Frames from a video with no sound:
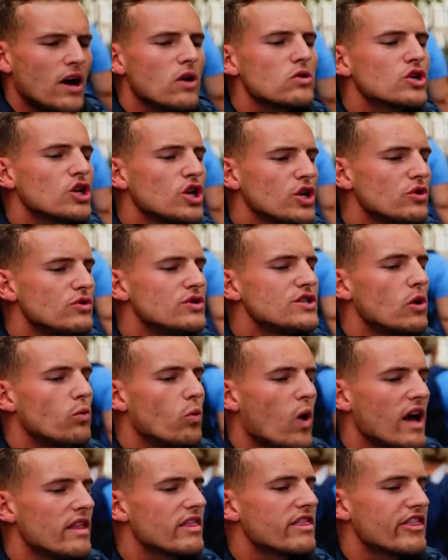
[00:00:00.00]
not, I'll choose the
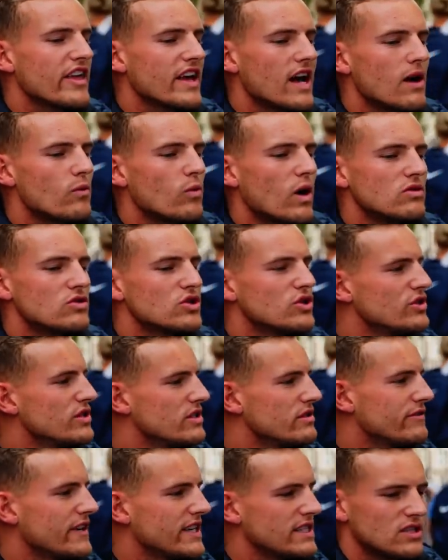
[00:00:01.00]
one, one, thing I won't choose
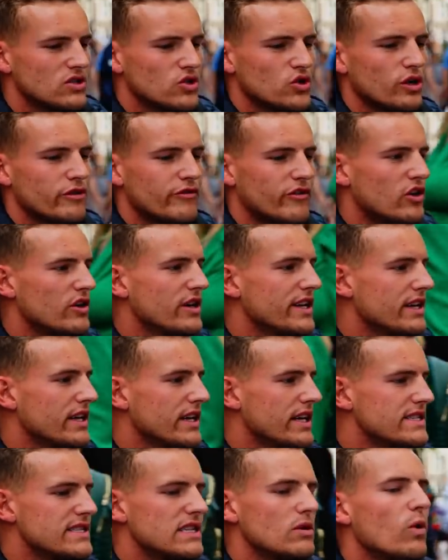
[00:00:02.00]
to face the, the truth thing on, you do
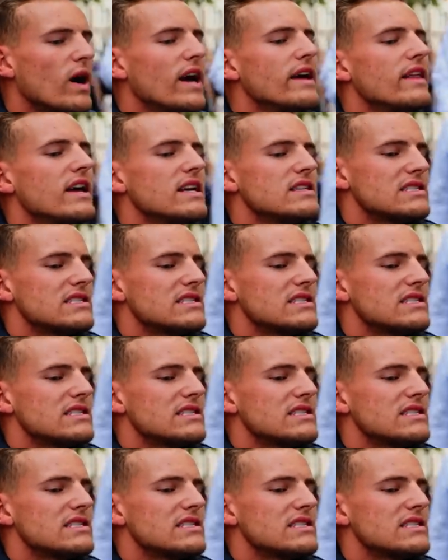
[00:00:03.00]
three times the way a day. they're